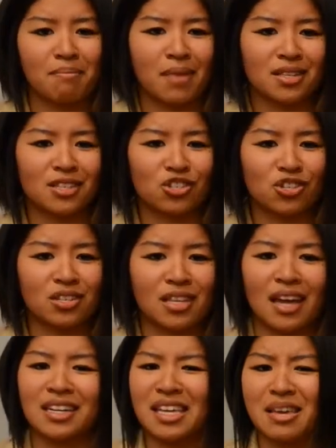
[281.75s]

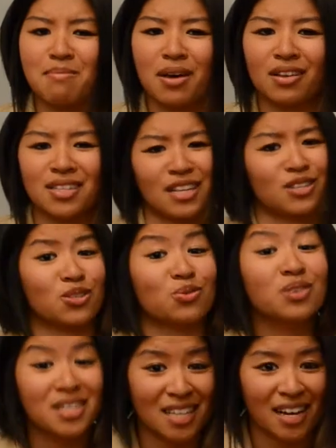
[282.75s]
messages, and emails as
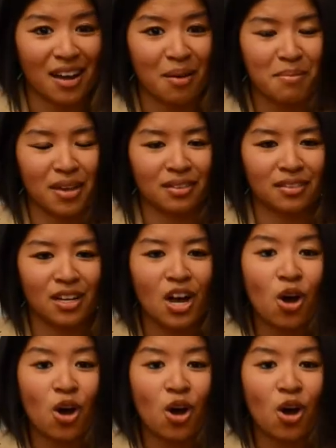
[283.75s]
soon as they come in?